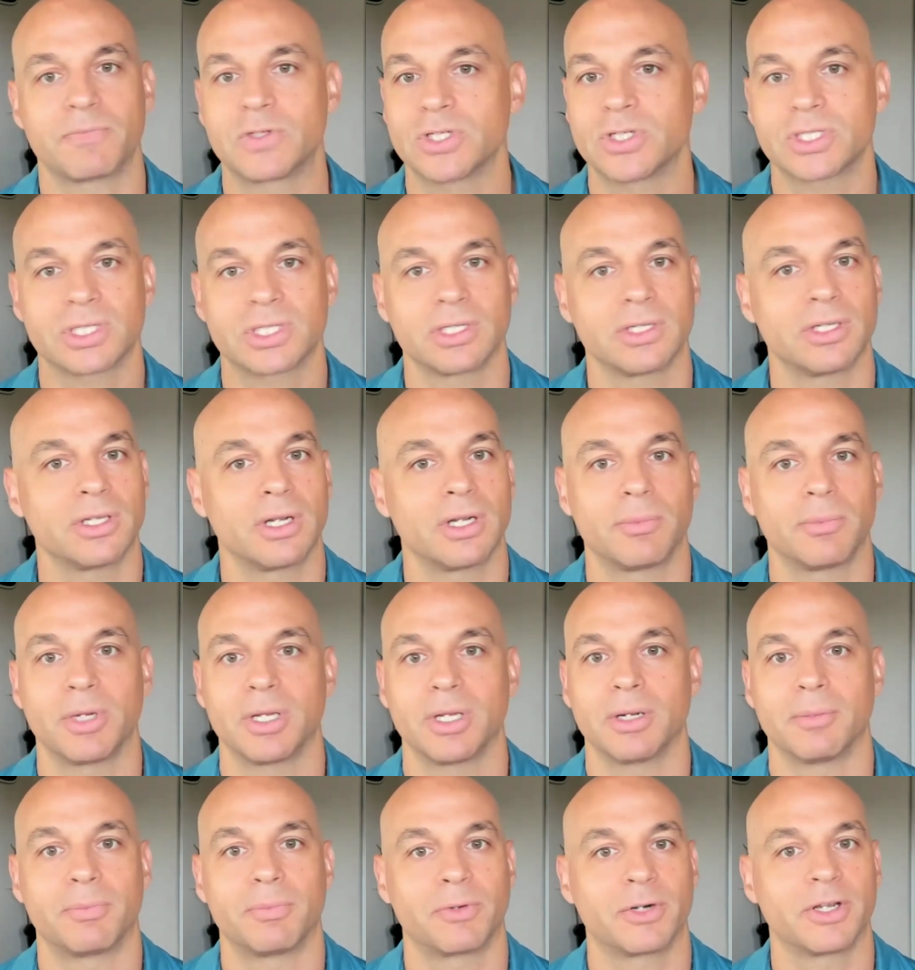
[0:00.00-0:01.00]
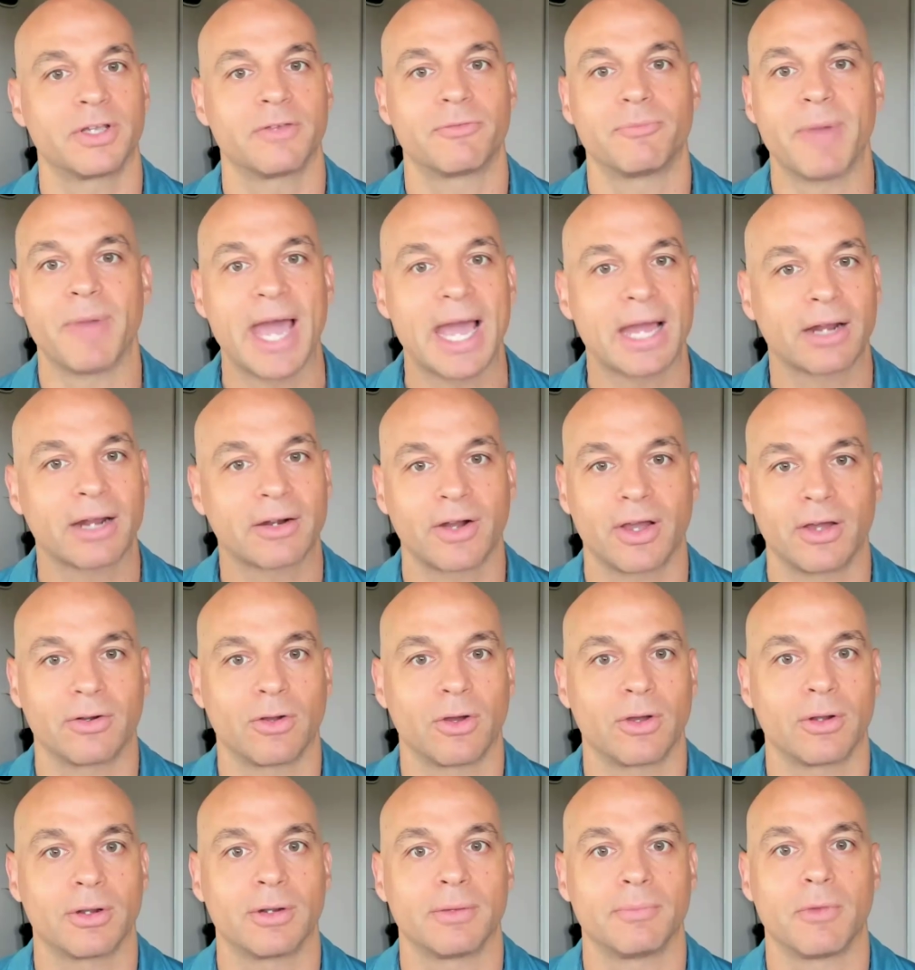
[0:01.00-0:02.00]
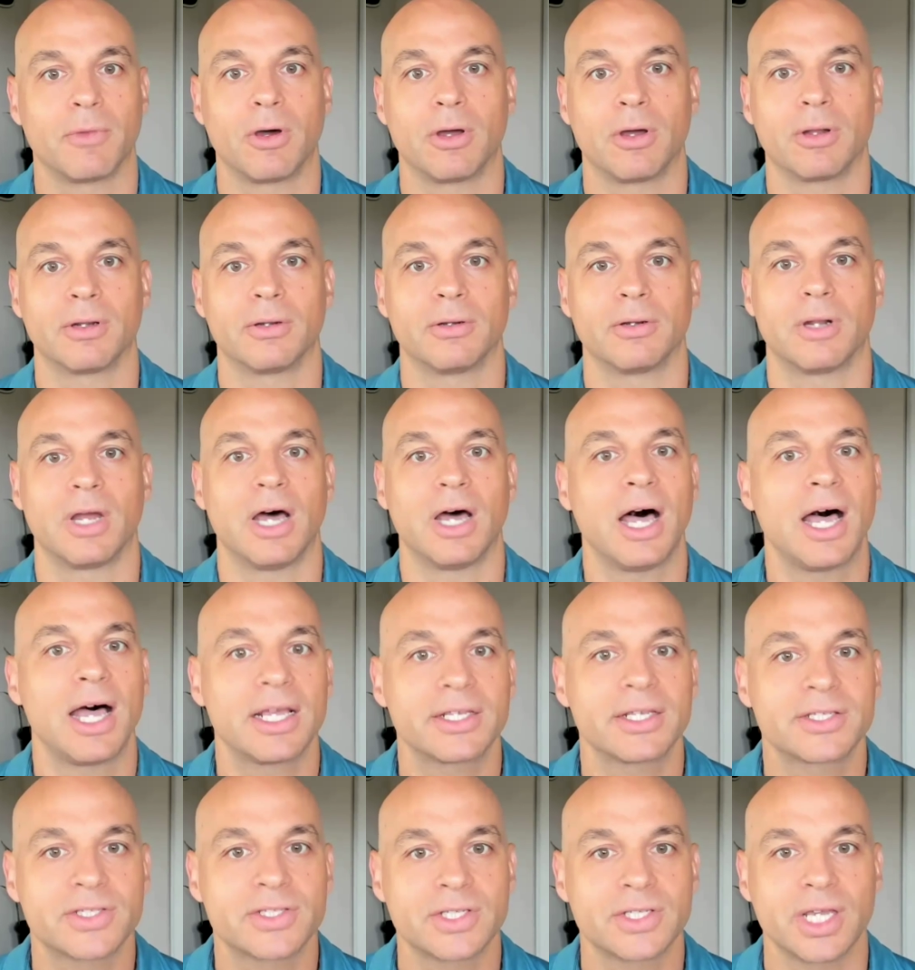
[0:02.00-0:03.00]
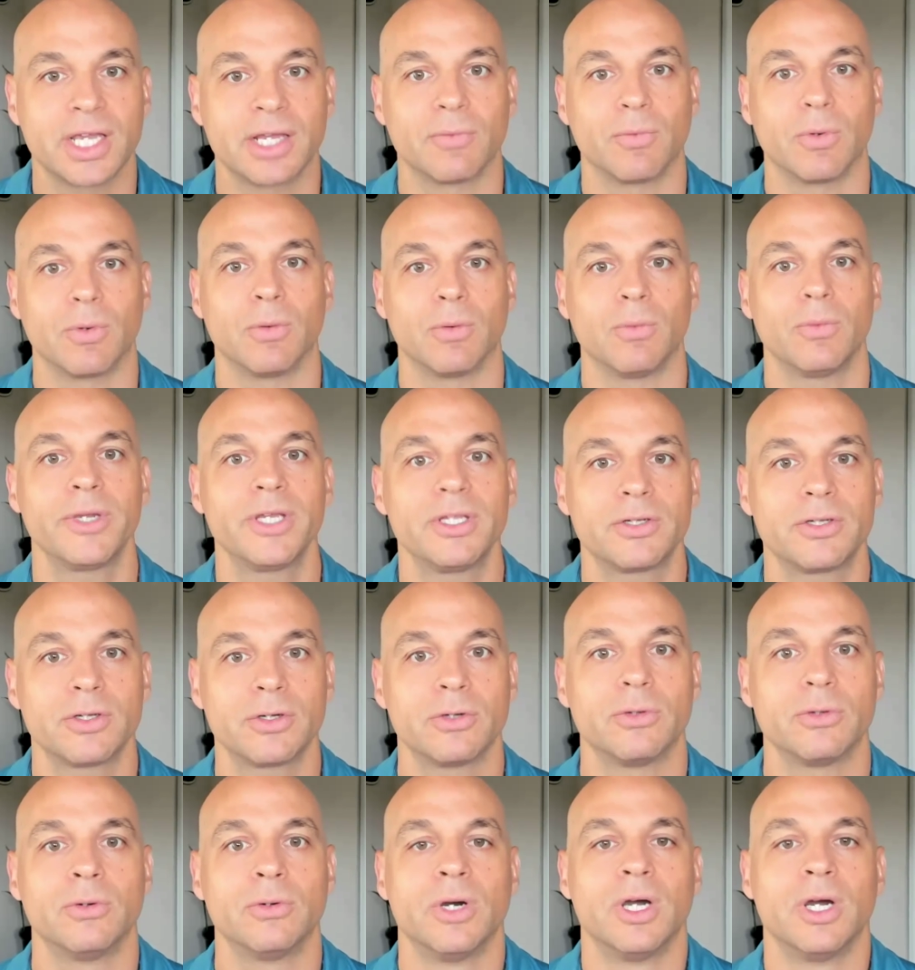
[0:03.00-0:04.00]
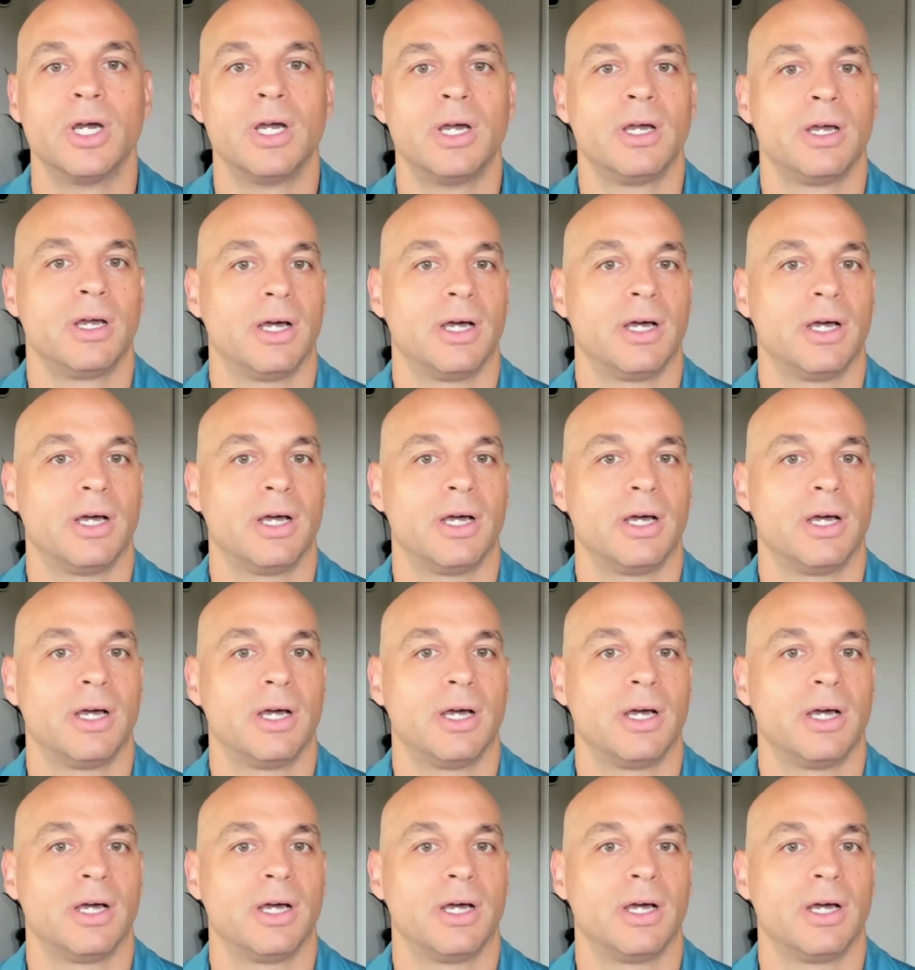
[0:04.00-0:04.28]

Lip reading: just a little bit of brief background on us and what we do.